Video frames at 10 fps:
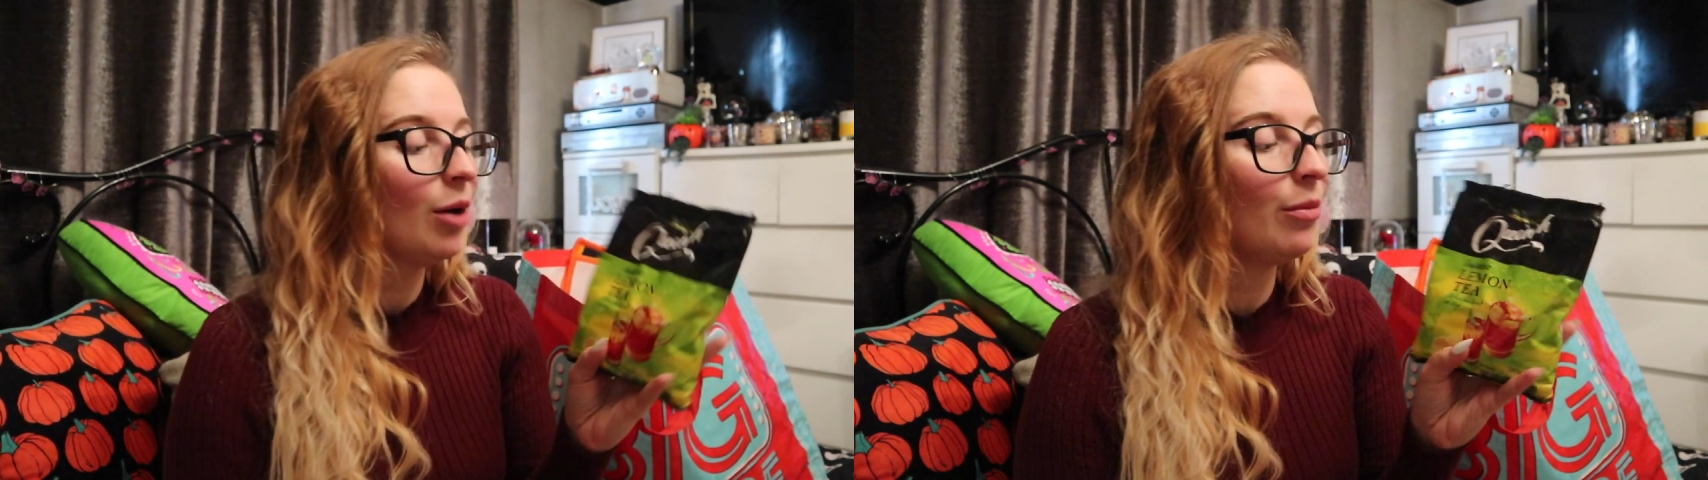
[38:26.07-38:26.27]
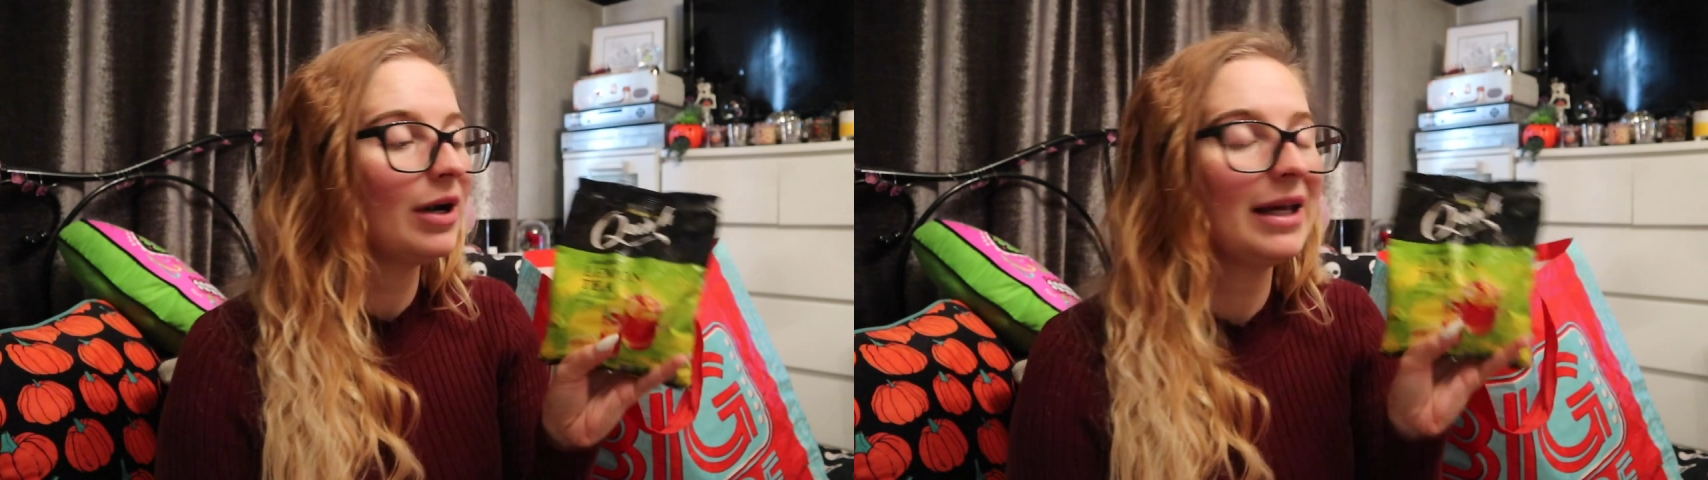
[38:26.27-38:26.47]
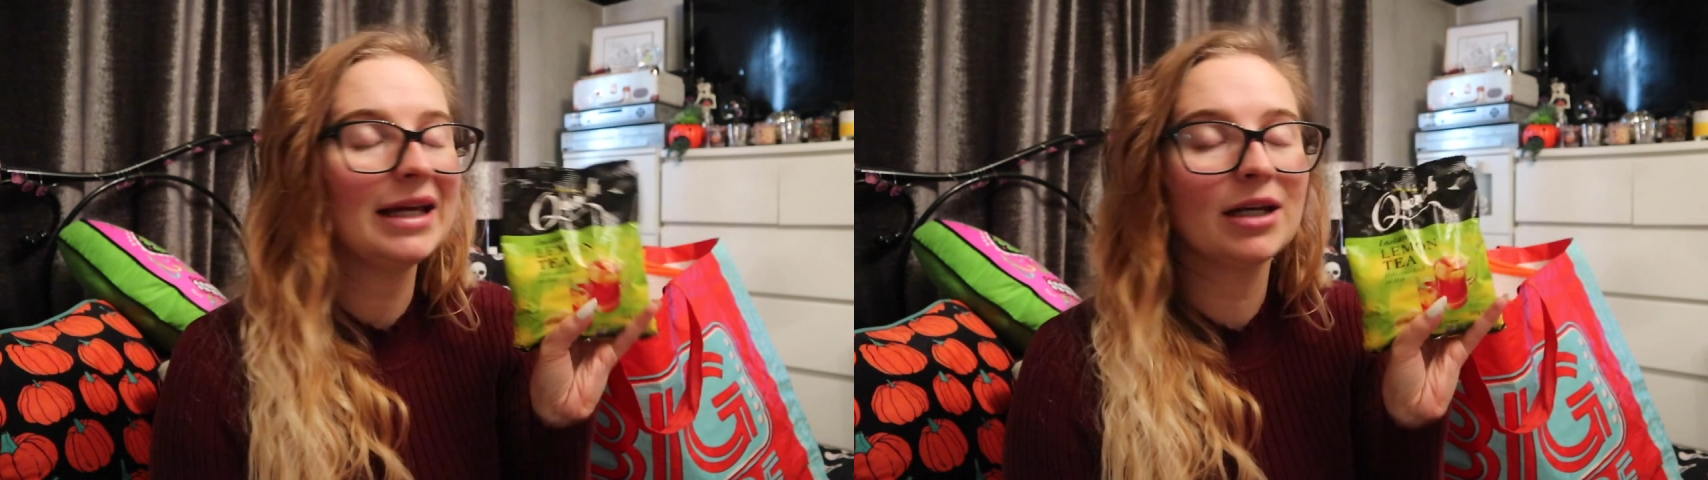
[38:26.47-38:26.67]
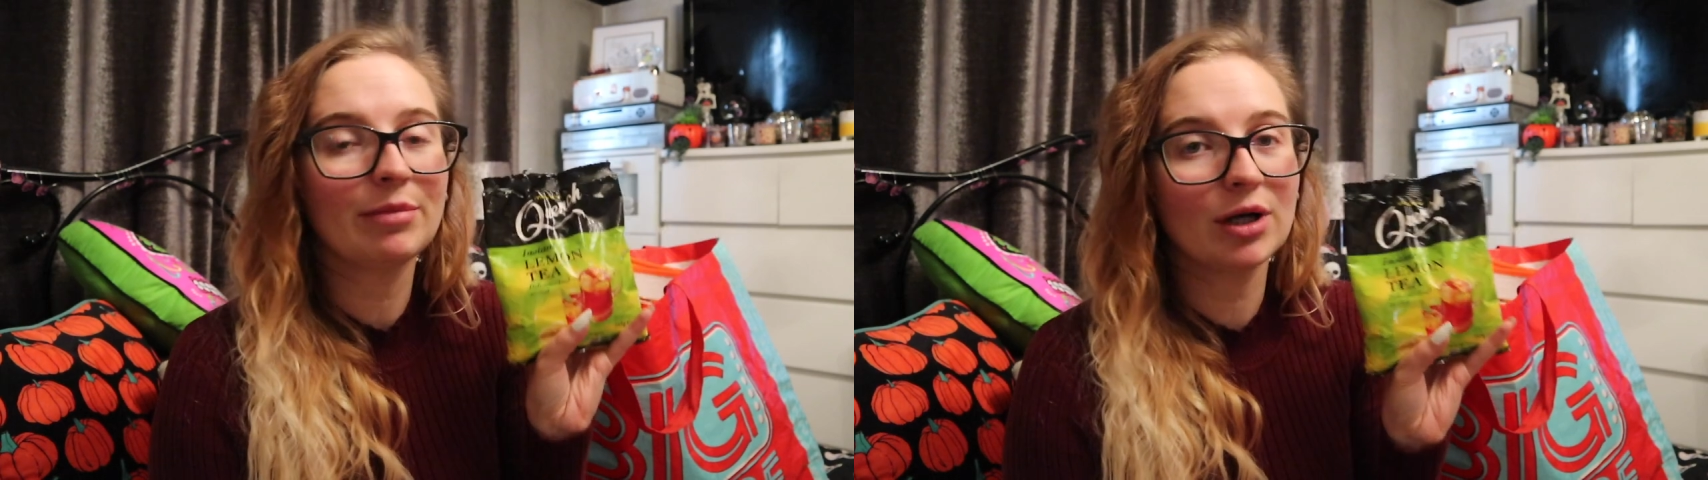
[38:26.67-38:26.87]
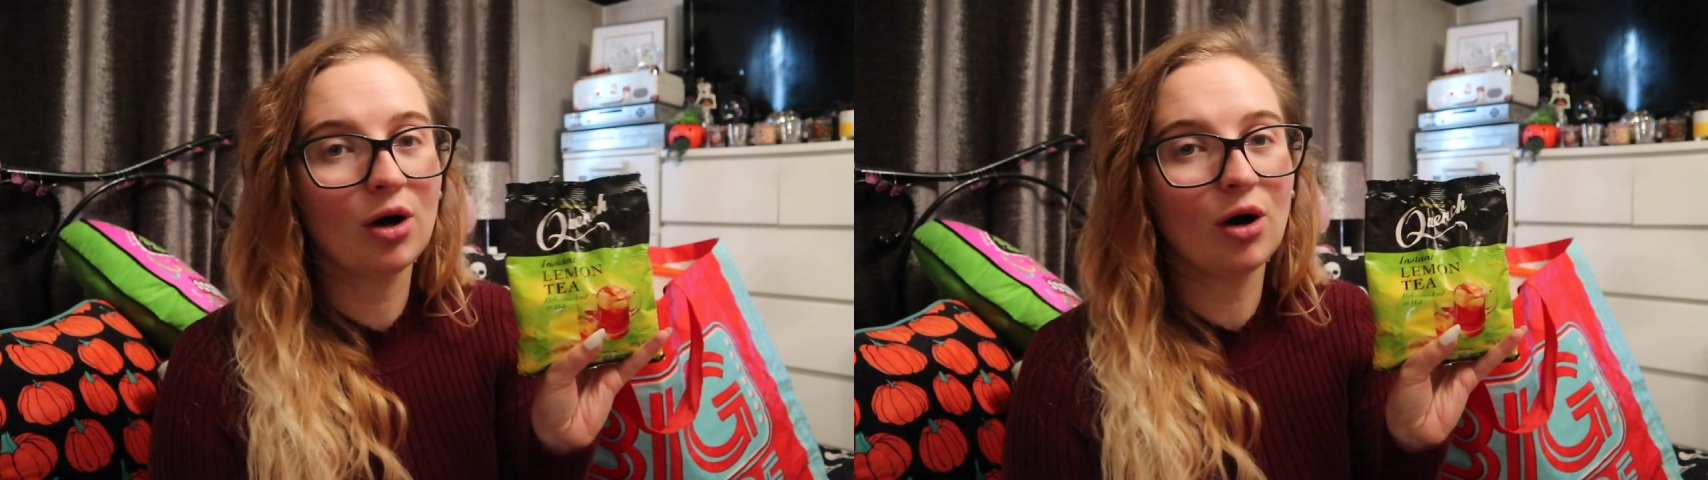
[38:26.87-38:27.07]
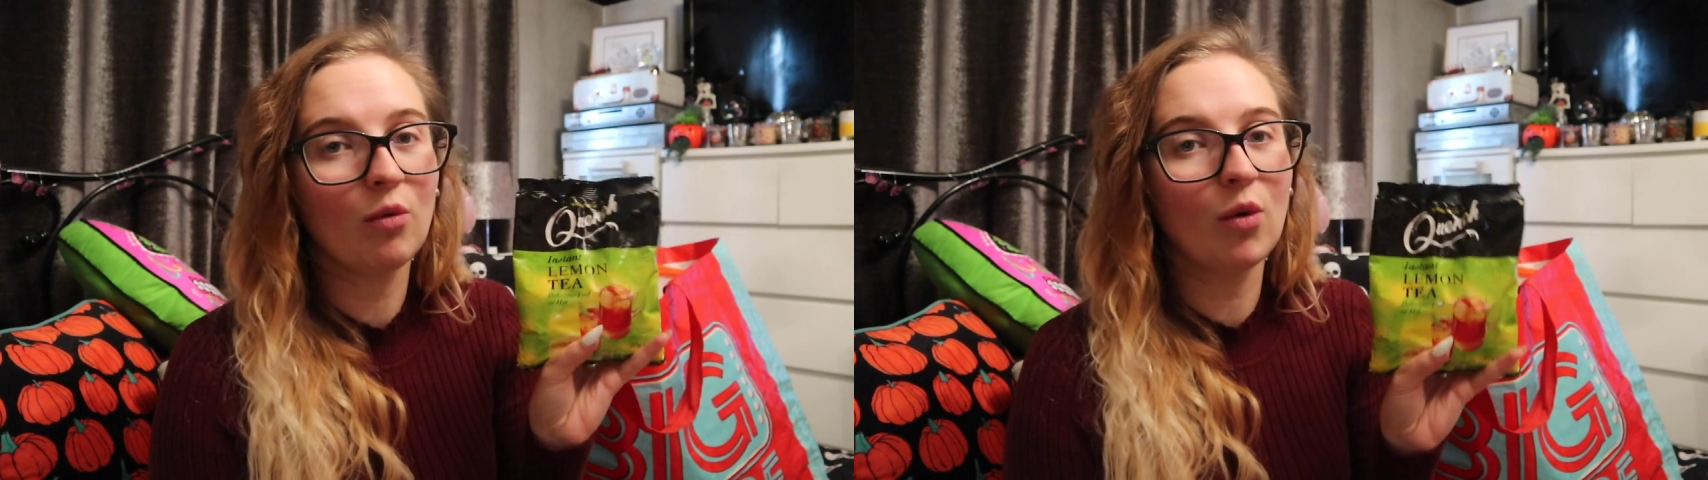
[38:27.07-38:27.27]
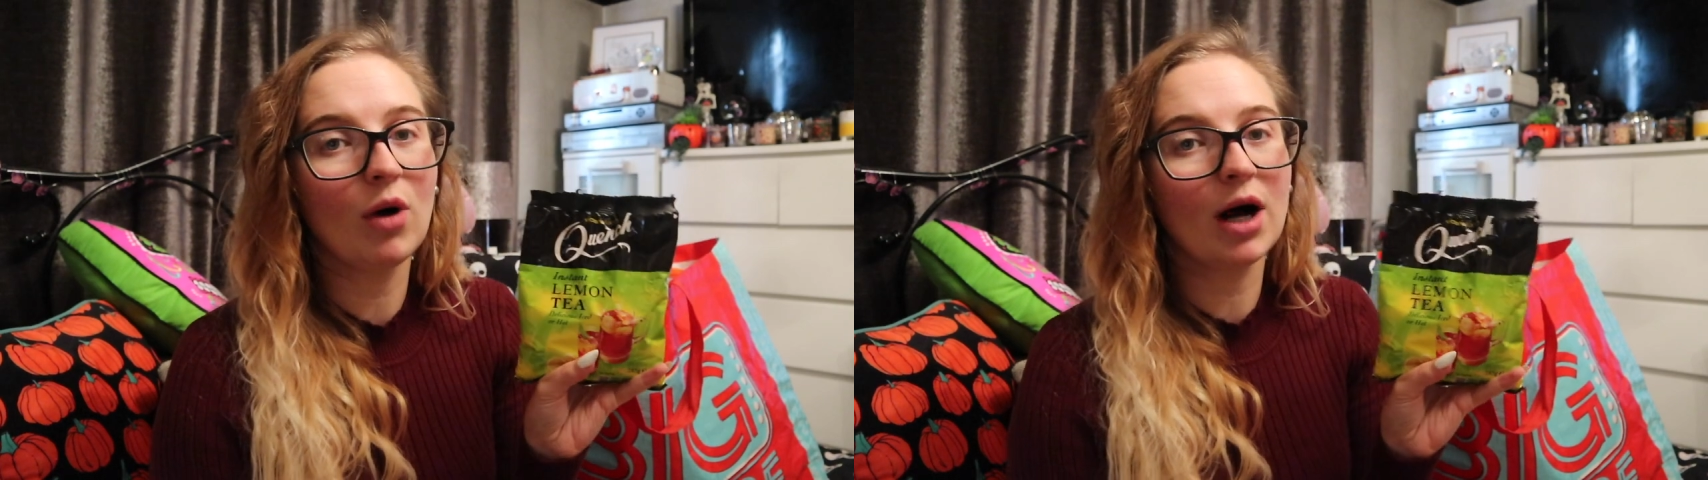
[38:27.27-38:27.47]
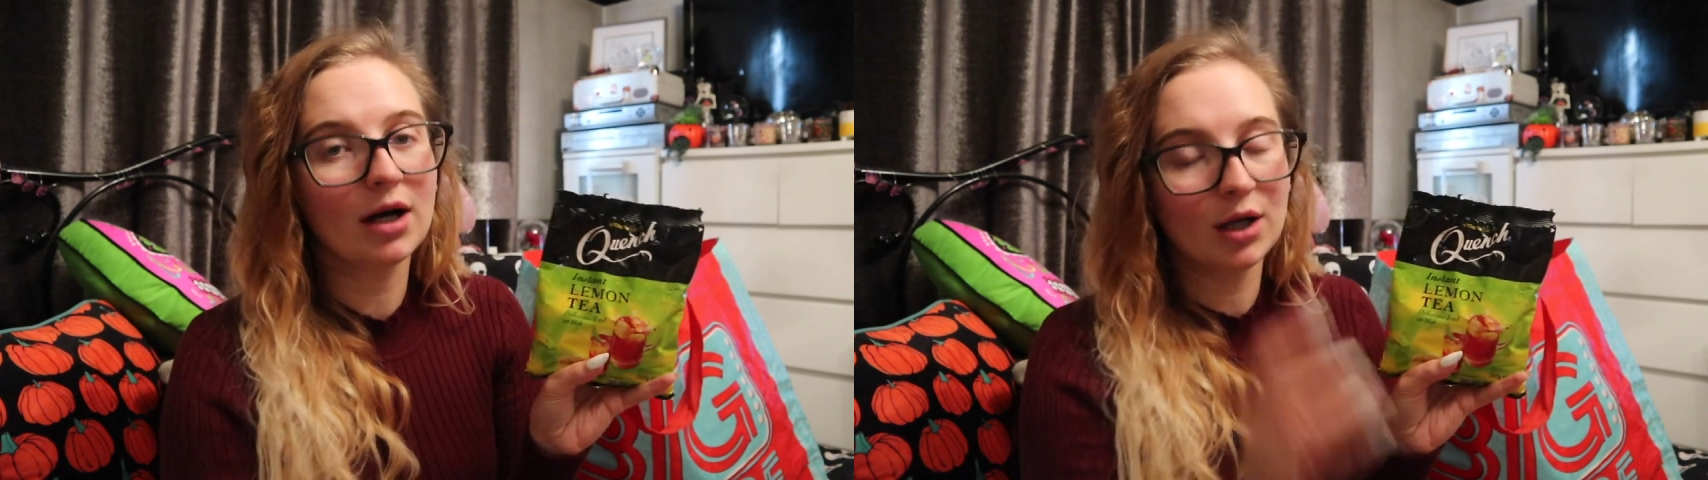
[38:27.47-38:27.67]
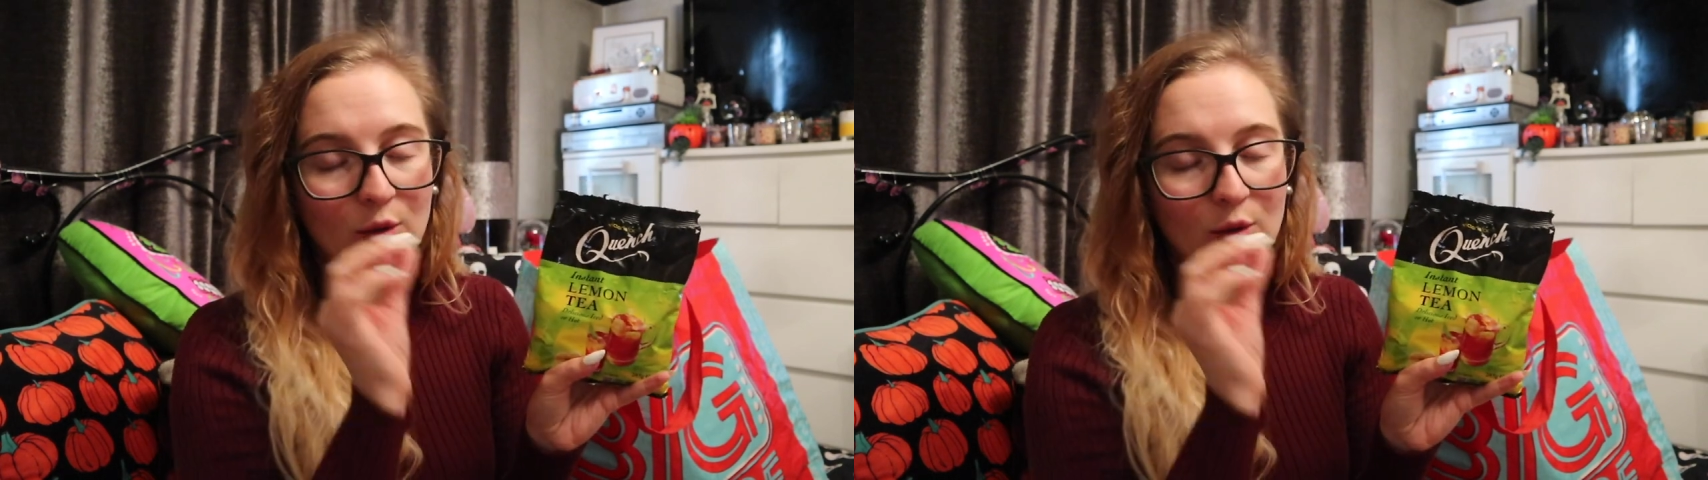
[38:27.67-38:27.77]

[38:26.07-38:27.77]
put it in a bit of hot water.